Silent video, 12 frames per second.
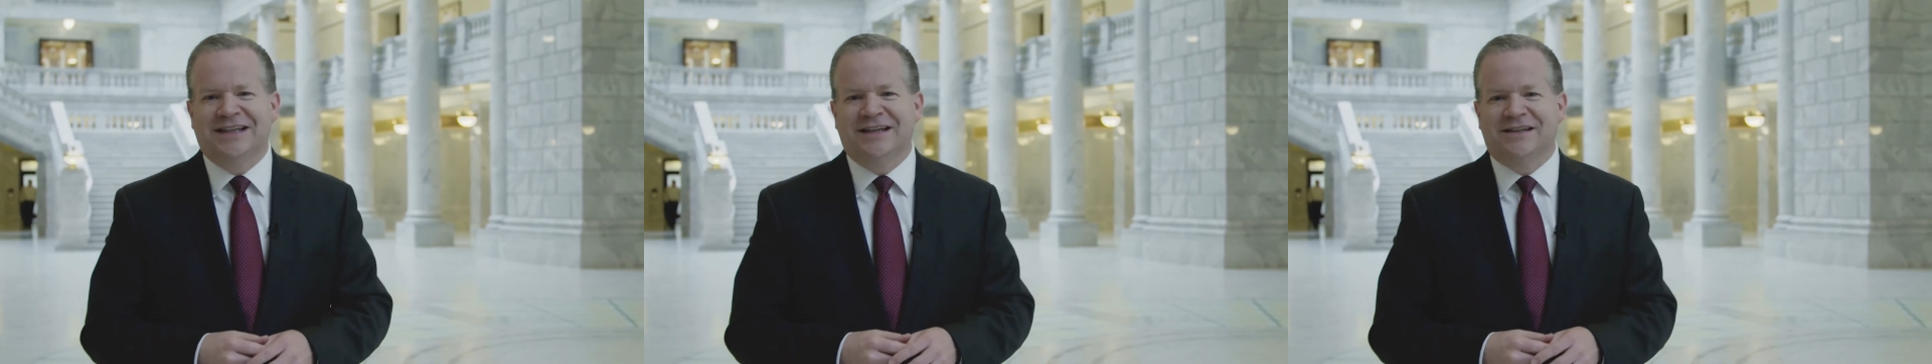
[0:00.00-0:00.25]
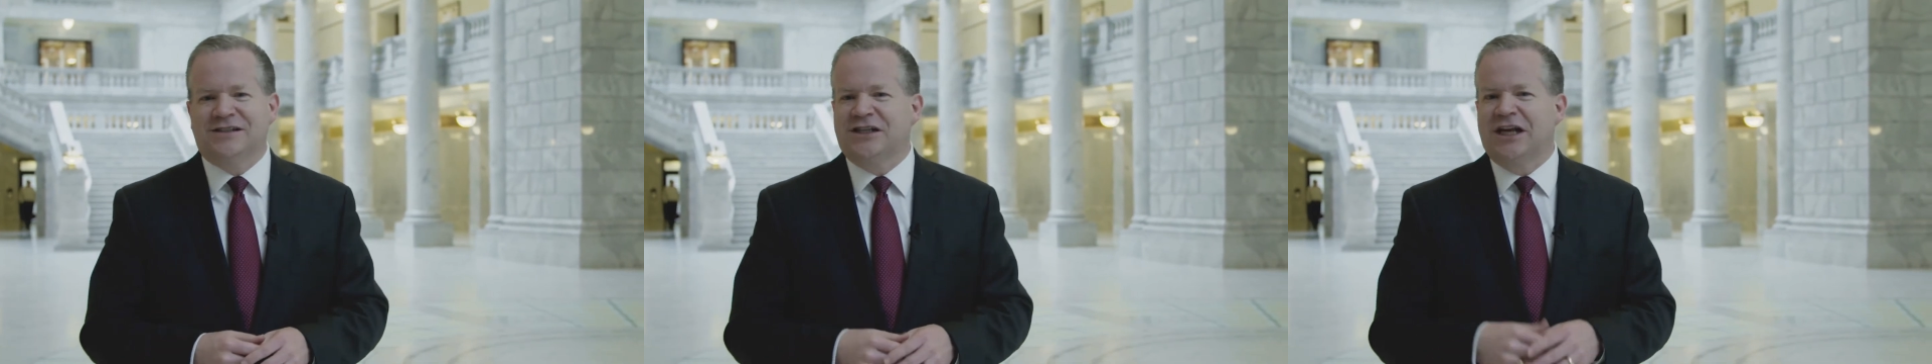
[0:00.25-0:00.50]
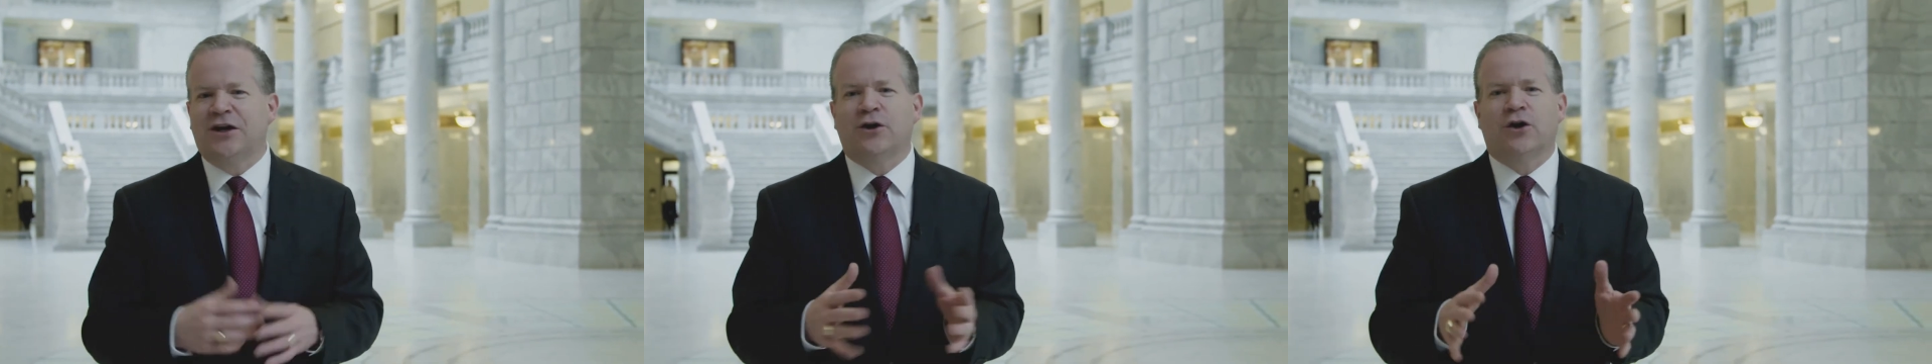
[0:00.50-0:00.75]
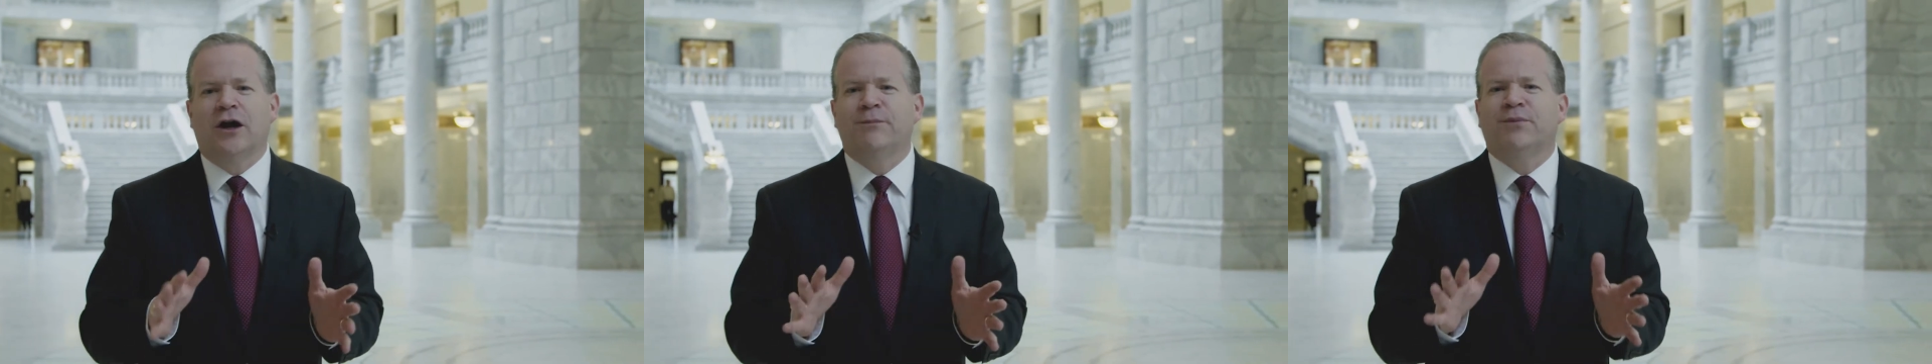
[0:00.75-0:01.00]
and the
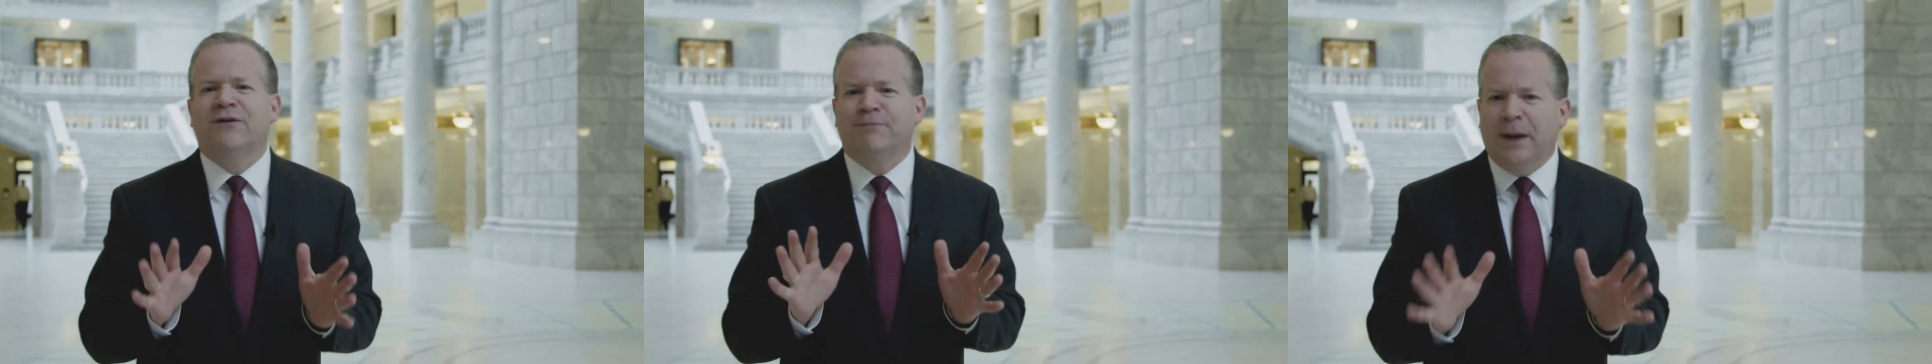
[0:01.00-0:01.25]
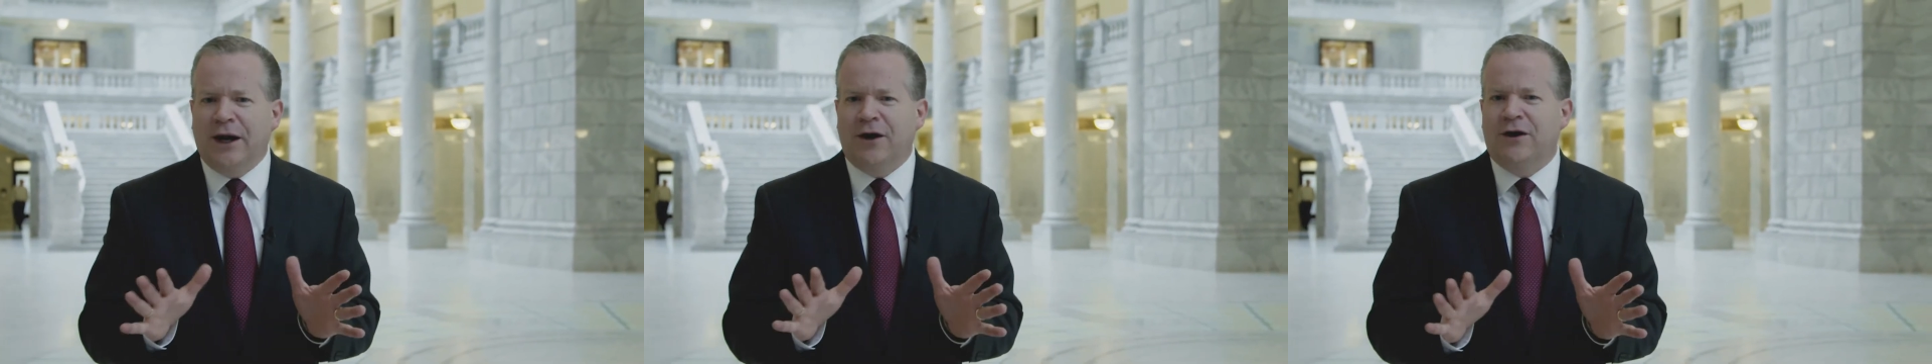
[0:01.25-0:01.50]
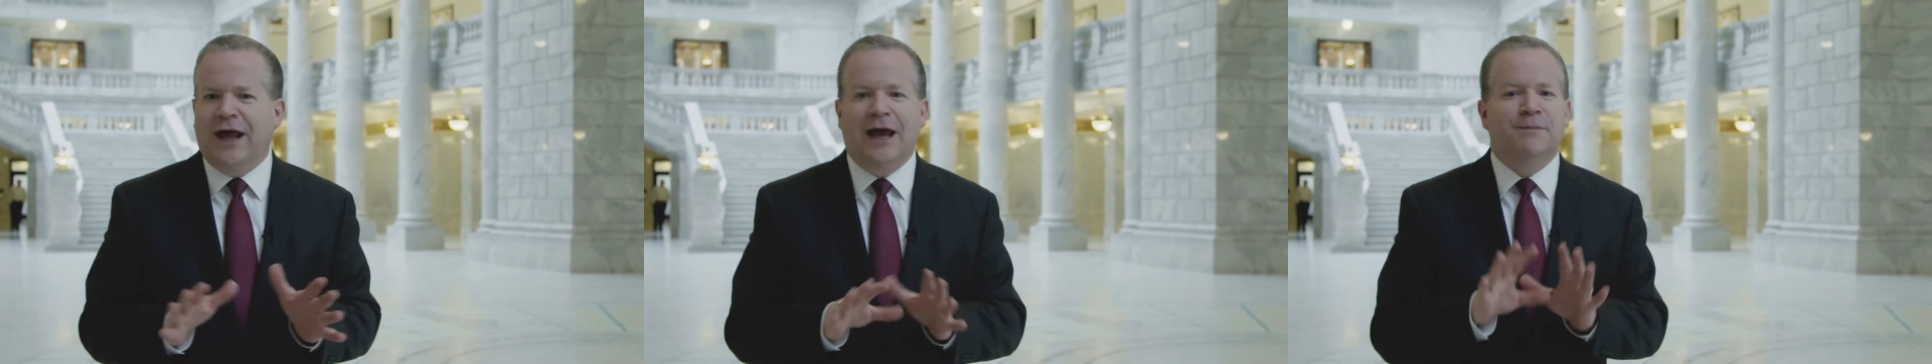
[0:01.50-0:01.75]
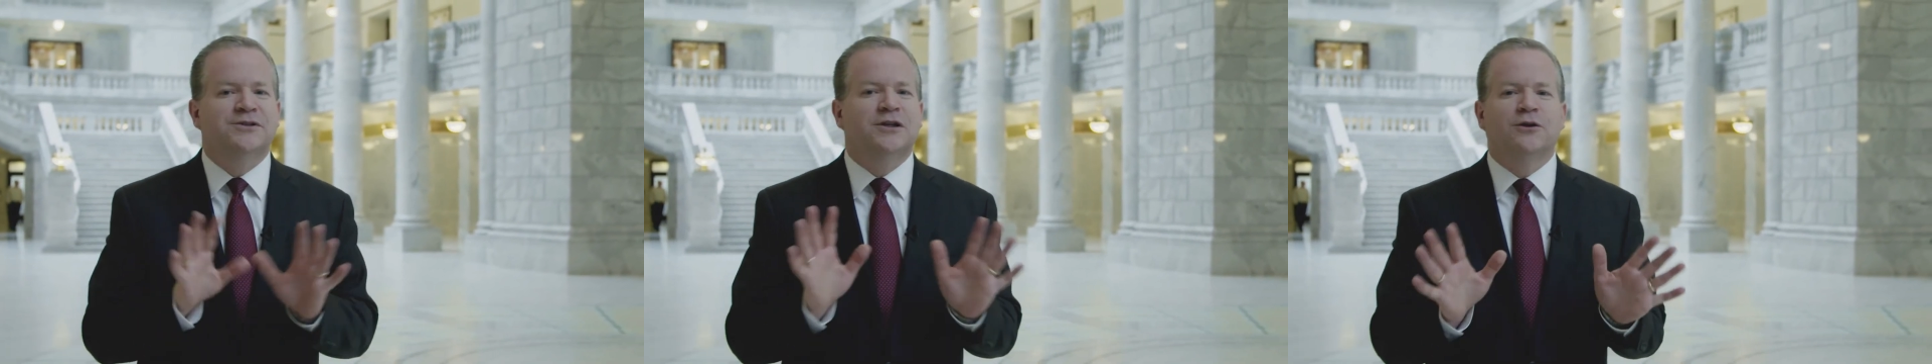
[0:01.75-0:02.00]
senator had prepared
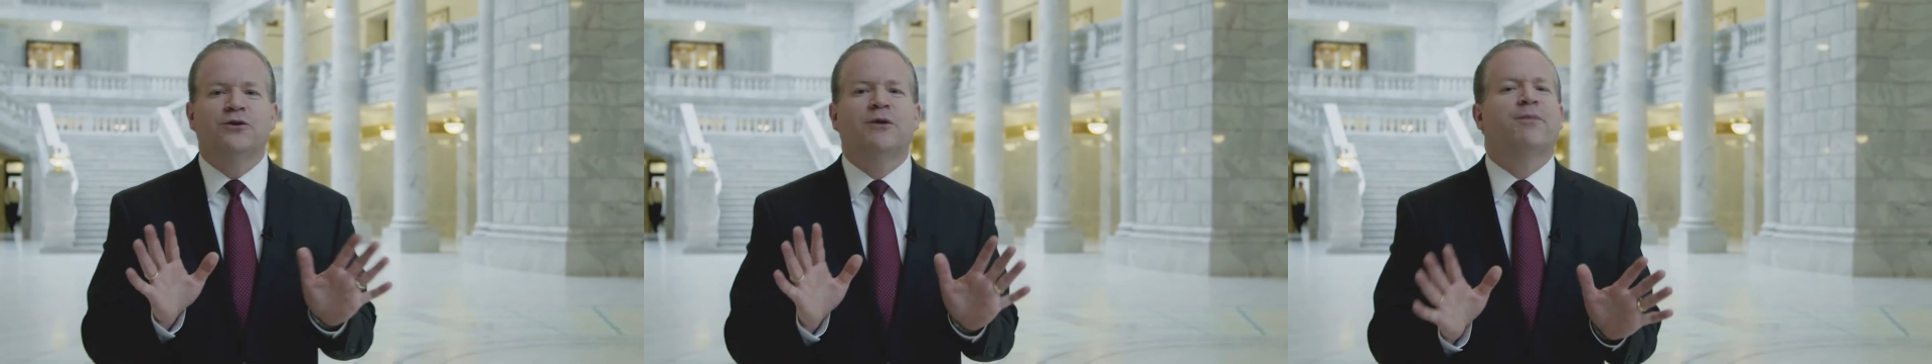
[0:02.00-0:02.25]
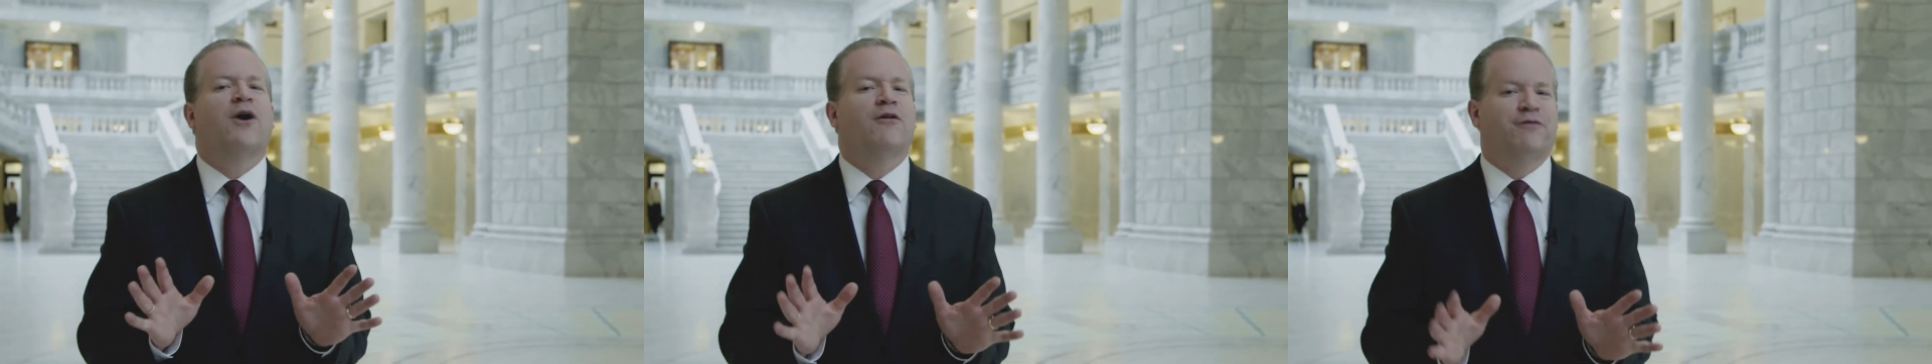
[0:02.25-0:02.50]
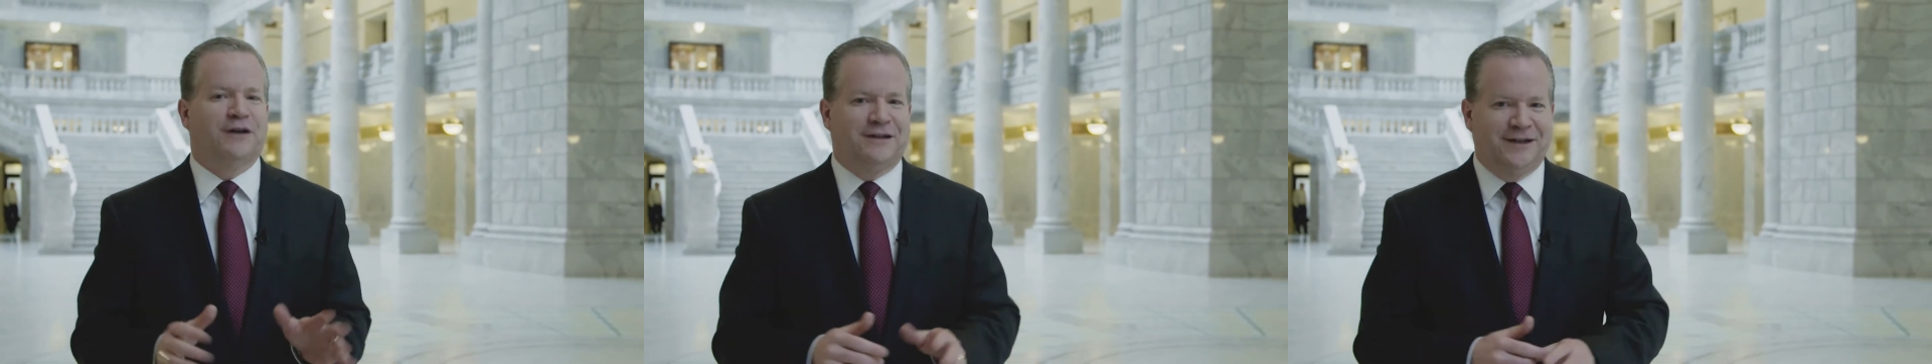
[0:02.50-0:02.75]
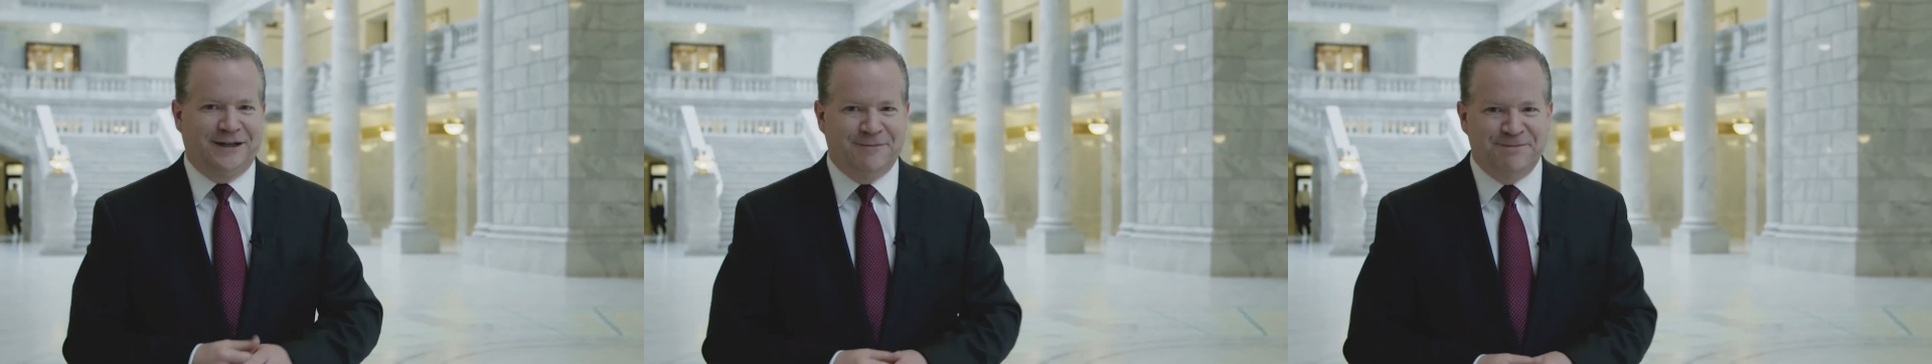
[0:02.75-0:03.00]
absolutely
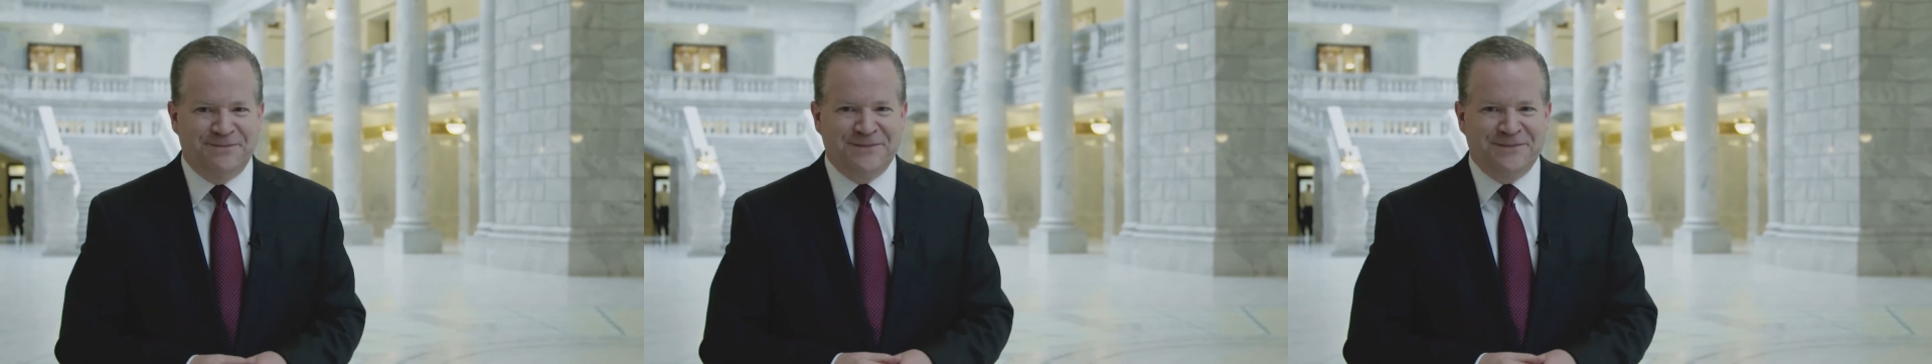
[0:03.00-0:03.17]
perfectly.